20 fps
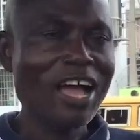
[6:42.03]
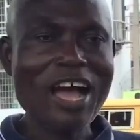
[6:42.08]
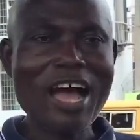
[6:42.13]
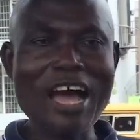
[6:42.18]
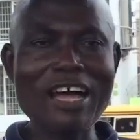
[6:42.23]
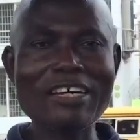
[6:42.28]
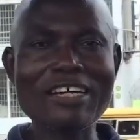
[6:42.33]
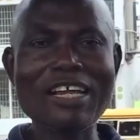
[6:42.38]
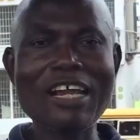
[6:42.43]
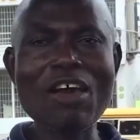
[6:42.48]

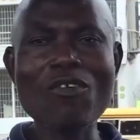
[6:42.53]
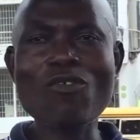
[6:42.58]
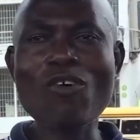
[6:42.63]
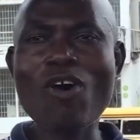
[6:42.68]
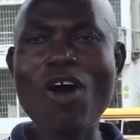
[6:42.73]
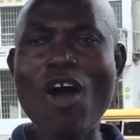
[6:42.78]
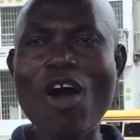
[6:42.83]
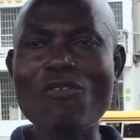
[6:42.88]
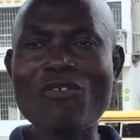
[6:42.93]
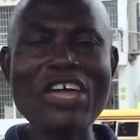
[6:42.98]
and the level
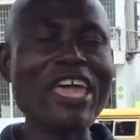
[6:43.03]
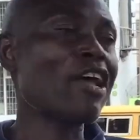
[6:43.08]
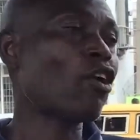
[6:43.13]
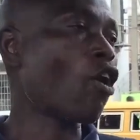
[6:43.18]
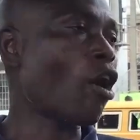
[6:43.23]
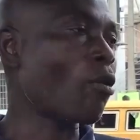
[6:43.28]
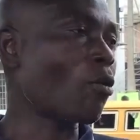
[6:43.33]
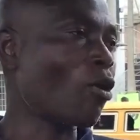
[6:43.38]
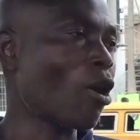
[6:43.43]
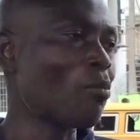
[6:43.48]
of
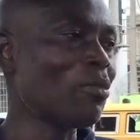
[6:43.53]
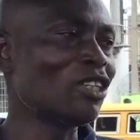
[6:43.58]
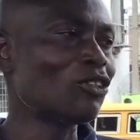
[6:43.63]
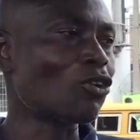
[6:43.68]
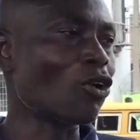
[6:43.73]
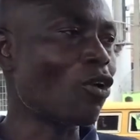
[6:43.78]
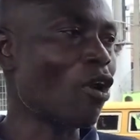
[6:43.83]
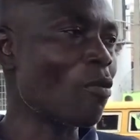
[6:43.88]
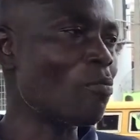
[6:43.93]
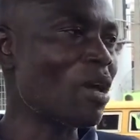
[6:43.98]
income coming
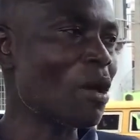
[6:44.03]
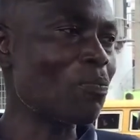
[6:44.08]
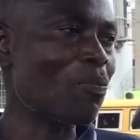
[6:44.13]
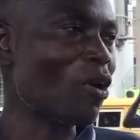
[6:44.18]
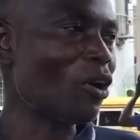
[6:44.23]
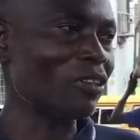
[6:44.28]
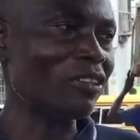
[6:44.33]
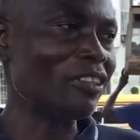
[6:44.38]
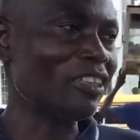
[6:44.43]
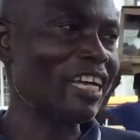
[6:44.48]
to government
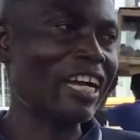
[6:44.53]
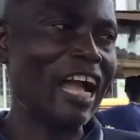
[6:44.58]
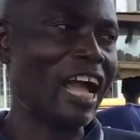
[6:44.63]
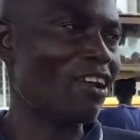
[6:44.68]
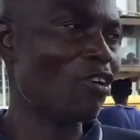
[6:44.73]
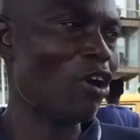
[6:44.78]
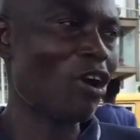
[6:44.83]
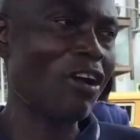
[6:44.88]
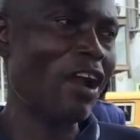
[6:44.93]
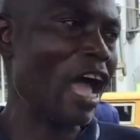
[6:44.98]
port, they
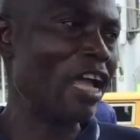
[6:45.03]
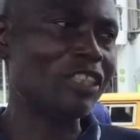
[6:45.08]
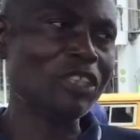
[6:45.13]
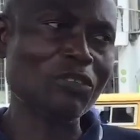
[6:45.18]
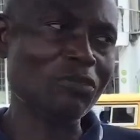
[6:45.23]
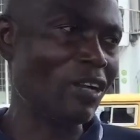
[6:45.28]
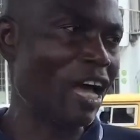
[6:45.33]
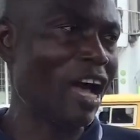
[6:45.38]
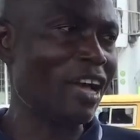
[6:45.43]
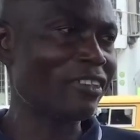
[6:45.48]
cannot
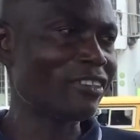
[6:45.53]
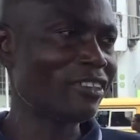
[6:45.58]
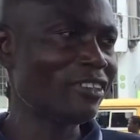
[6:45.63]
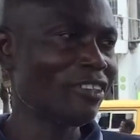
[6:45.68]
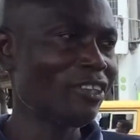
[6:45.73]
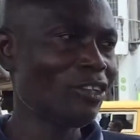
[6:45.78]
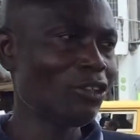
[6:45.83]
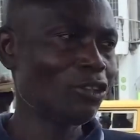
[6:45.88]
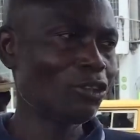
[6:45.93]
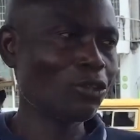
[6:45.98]
achieve that.
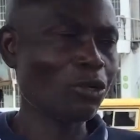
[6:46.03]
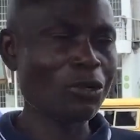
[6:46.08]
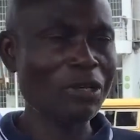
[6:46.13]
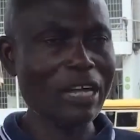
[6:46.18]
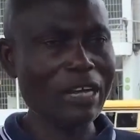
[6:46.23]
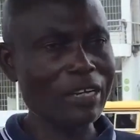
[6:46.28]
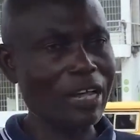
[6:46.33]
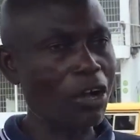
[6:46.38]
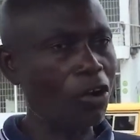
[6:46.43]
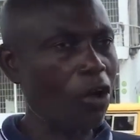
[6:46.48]
So
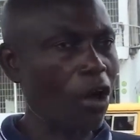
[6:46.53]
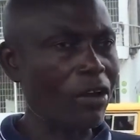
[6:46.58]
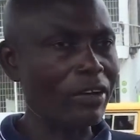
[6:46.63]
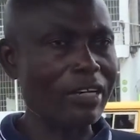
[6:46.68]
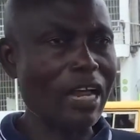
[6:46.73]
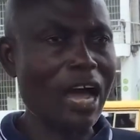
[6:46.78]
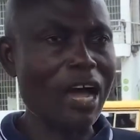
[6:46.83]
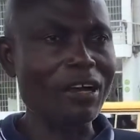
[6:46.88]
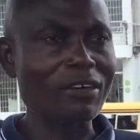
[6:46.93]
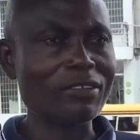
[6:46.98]
let them come
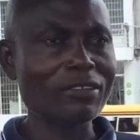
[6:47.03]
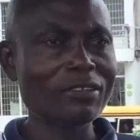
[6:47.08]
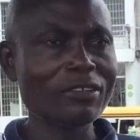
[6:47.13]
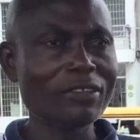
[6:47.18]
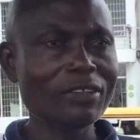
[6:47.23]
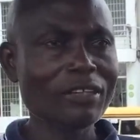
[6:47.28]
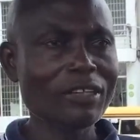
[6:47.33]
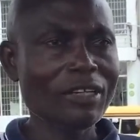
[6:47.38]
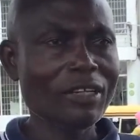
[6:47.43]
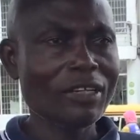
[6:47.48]
down.
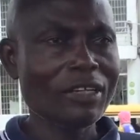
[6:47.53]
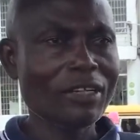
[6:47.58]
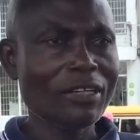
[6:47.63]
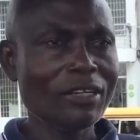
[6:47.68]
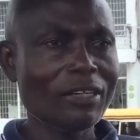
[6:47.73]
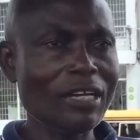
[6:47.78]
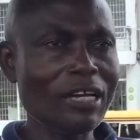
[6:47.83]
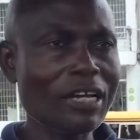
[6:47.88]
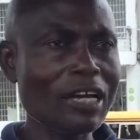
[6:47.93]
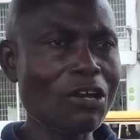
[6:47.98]

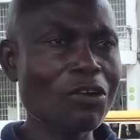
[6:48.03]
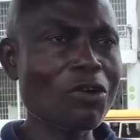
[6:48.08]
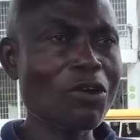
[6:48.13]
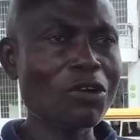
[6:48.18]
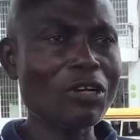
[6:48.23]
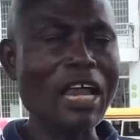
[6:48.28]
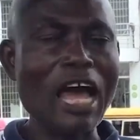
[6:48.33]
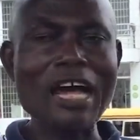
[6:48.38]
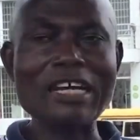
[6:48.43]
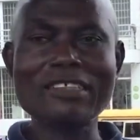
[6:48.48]
Let them know
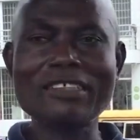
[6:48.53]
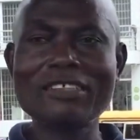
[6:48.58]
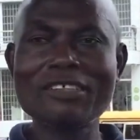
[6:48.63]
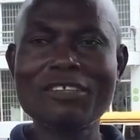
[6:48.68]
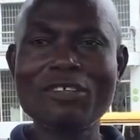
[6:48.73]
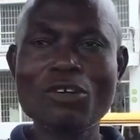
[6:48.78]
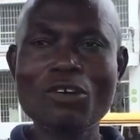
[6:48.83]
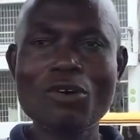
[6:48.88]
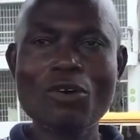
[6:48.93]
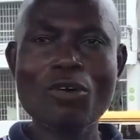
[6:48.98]
that
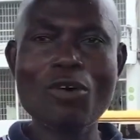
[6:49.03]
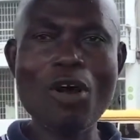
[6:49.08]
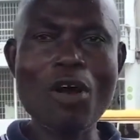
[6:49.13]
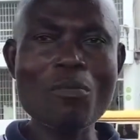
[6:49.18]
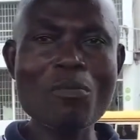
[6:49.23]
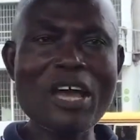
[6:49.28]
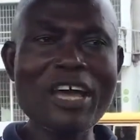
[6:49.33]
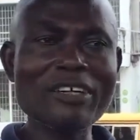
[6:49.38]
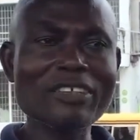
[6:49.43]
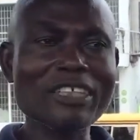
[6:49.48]

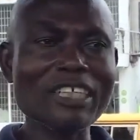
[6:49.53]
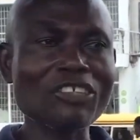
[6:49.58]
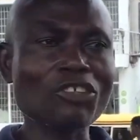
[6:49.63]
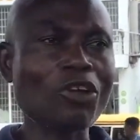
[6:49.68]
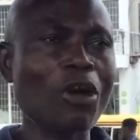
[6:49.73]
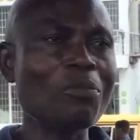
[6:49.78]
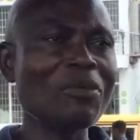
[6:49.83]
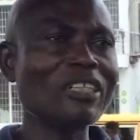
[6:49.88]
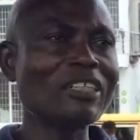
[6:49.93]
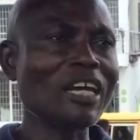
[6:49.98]
government is
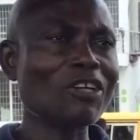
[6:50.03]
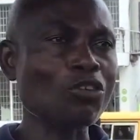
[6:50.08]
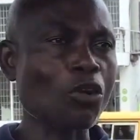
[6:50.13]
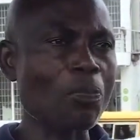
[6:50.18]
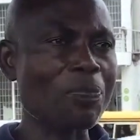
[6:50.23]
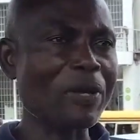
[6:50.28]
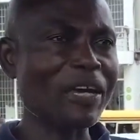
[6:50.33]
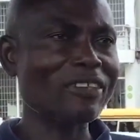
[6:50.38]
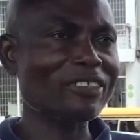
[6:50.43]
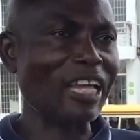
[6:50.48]
committed to
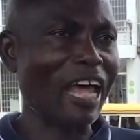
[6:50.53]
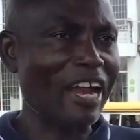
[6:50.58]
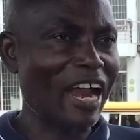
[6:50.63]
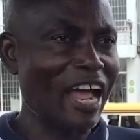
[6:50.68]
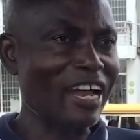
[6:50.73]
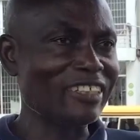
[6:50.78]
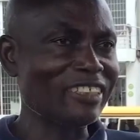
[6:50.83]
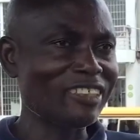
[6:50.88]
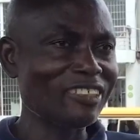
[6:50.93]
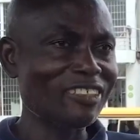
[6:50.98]
pay
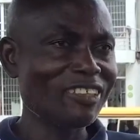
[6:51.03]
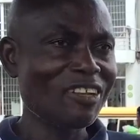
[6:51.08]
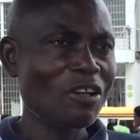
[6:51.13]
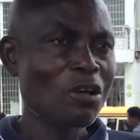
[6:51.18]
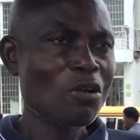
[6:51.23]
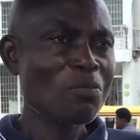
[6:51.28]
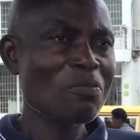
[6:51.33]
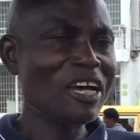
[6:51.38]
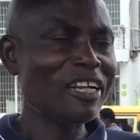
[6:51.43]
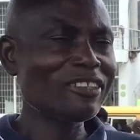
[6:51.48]
salary.
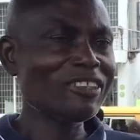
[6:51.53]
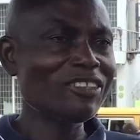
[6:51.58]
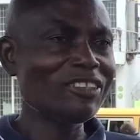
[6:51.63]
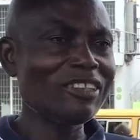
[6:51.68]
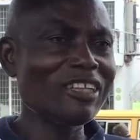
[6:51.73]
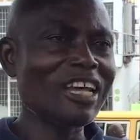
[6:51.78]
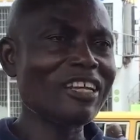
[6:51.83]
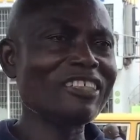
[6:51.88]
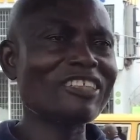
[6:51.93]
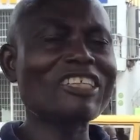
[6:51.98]
But
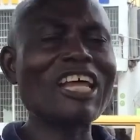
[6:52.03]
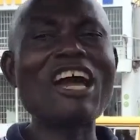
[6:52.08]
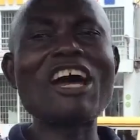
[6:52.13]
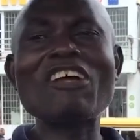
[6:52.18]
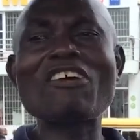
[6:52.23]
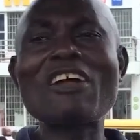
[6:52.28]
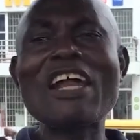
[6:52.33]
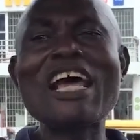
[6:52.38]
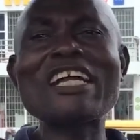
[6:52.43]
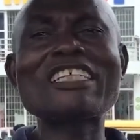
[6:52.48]
there is
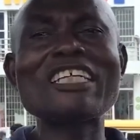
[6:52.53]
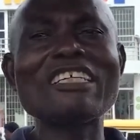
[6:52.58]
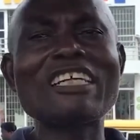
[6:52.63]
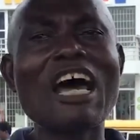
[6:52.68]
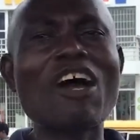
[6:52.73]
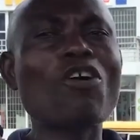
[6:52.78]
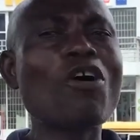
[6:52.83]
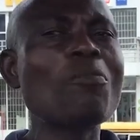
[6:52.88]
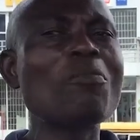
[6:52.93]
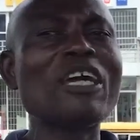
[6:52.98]
another thing
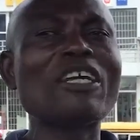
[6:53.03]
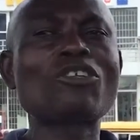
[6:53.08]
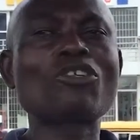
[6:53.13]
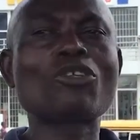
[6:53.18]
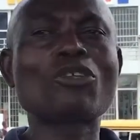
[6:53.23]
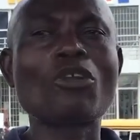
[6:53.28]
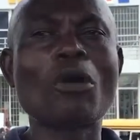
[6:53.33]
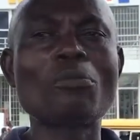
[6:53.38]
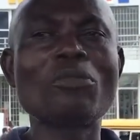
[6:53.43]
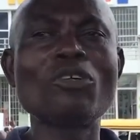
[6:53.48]
that government is
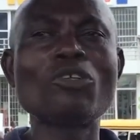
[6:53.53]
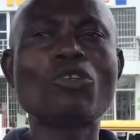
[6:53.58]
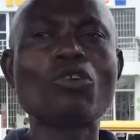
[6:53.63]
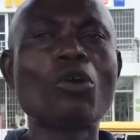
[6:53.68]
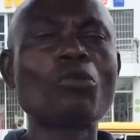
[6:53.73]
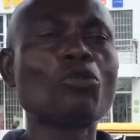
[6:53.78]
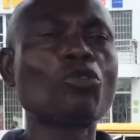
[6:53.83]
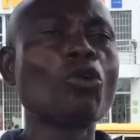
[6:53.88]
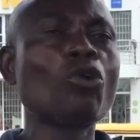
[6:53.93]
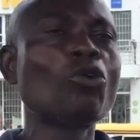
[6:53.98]
supposed
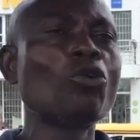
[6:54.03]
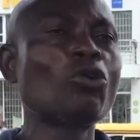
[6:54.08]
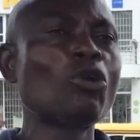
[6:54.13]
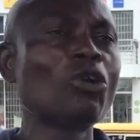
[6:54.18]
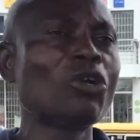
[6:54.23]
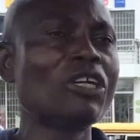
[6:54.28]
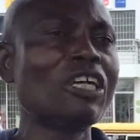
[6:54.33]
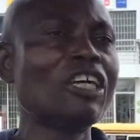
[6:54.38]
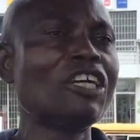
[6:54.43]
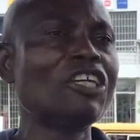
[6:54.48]
to do
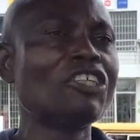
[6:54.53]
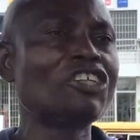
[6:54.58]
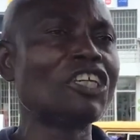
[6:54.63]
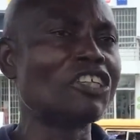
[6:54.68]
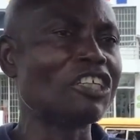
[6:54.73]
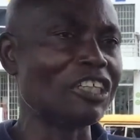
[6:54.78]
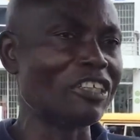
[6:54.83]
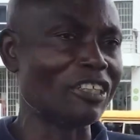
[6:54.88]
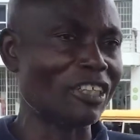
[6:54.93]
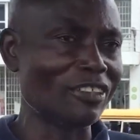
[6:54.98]
to the
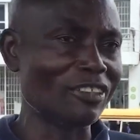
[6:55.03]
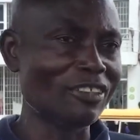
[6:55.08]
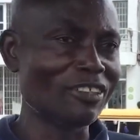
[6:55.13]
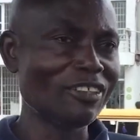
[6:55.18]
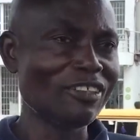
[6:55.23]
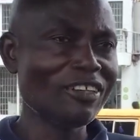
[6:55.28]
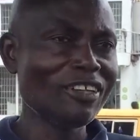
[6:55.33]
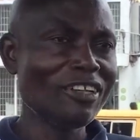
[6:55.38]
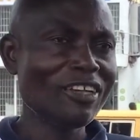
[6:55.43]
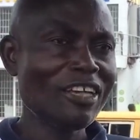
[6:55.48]
citizen:
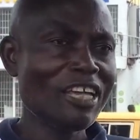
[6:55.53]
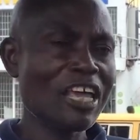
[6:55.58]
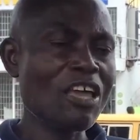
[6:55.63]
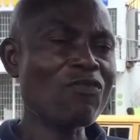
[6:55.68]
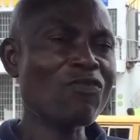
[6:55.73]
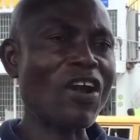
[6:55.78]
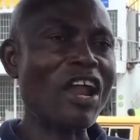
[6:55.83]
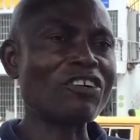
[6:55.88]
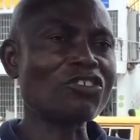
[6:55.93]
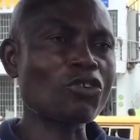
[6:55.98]

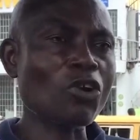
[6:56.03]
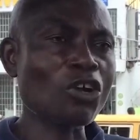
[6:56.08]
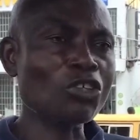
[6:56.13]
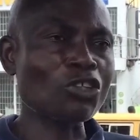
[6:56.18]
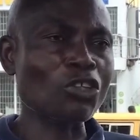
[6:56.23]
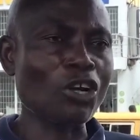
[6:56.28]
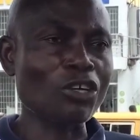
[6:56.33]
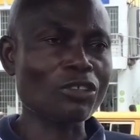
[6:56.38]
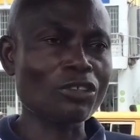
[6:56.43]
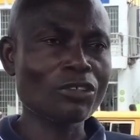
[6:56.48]
infrastructure,